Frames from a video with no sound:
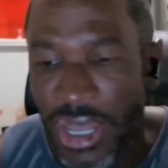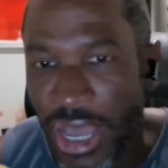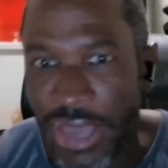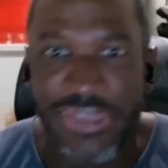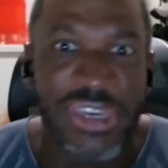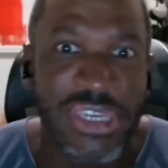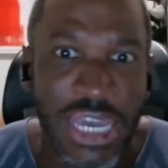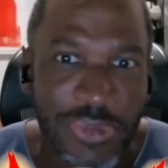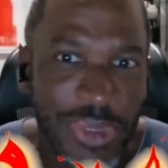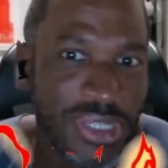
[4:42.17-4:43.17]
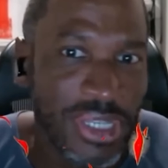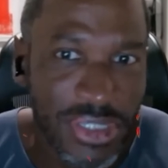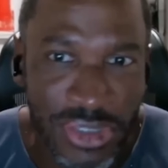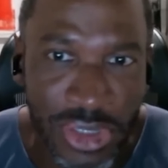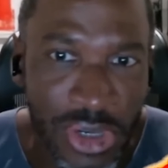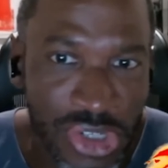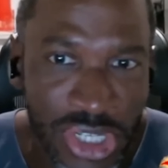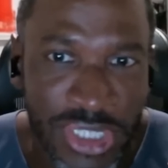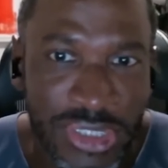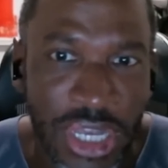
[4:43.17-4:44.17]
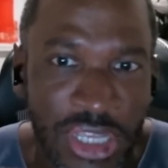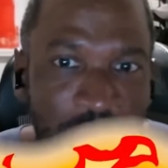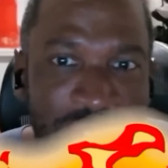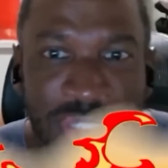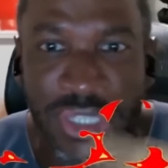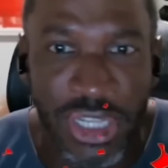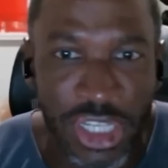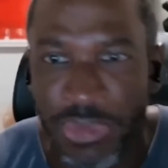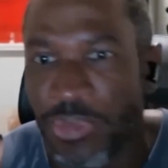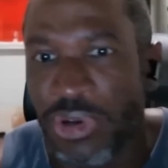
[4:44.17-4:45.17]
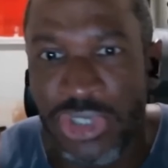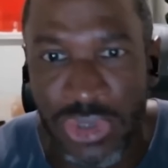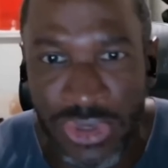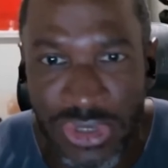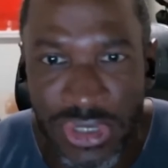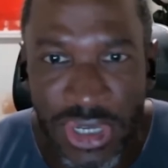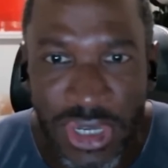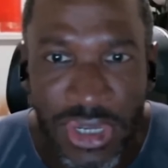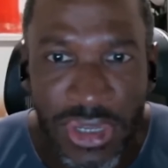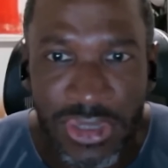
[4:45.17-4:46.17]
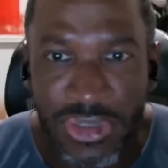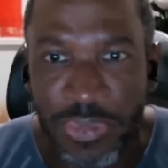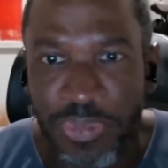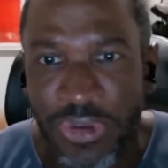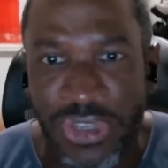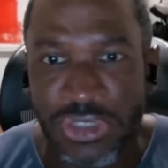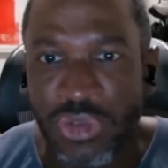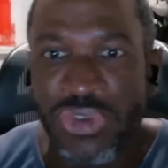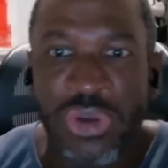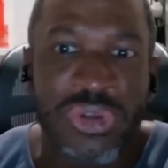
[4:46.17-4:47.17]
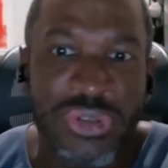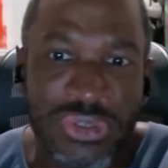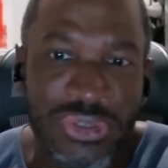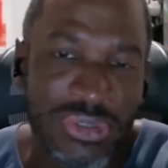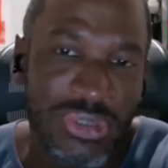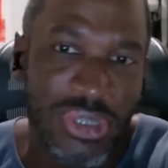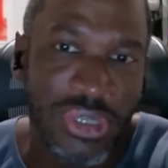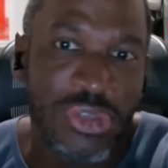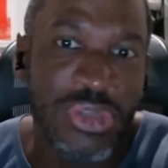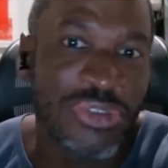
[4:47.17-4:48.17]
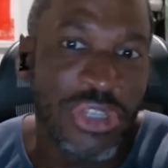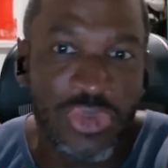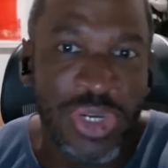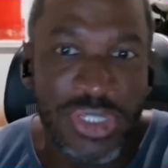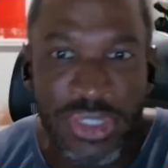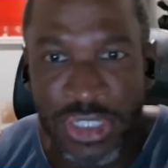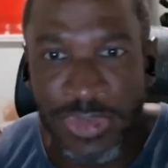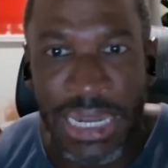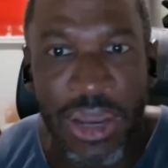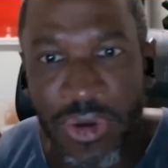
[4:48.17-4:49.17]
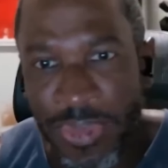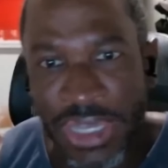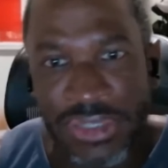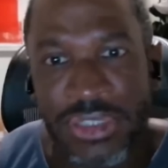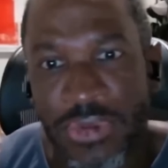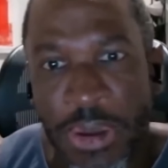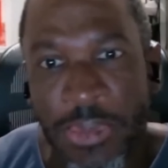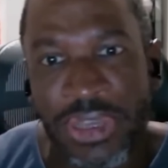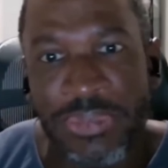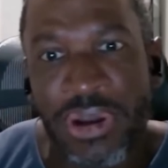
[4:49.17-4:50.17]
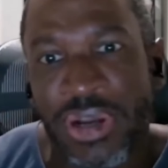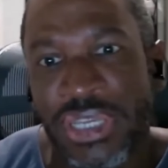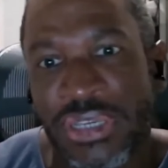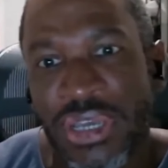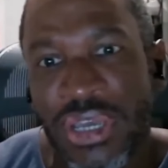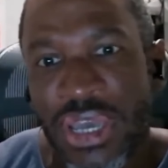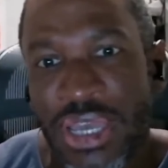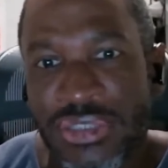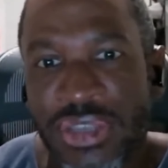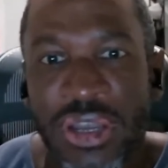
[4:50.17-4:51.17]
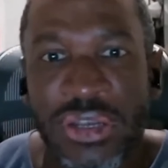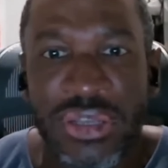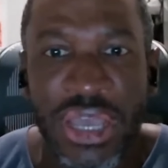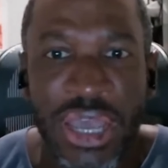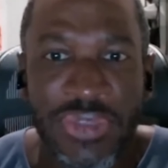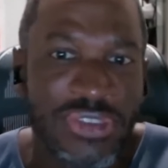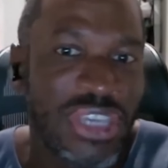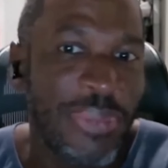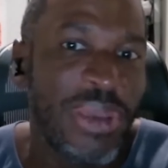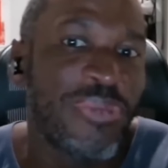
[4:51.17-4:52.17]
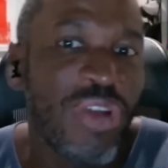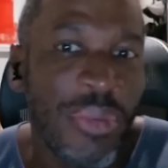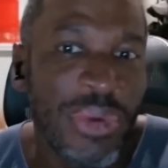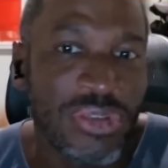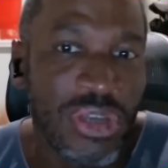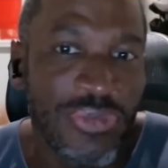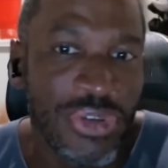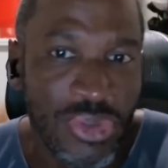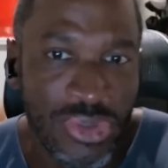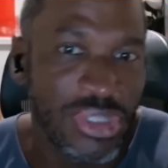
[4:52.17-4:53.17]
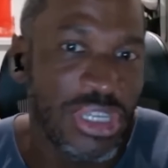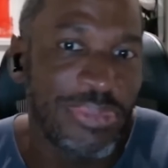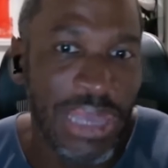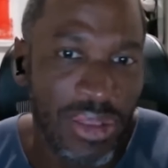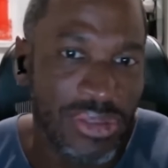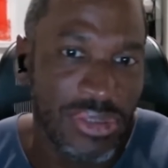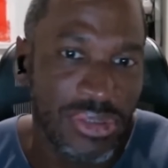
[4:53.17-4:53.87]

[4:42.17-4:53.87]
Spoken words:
I think yes, because that's his negotiating style. He wants to get a little bit more juice to present to voters in 2026 about how amazing the Republican Party has done at this campaign promise of reducing the imbalances.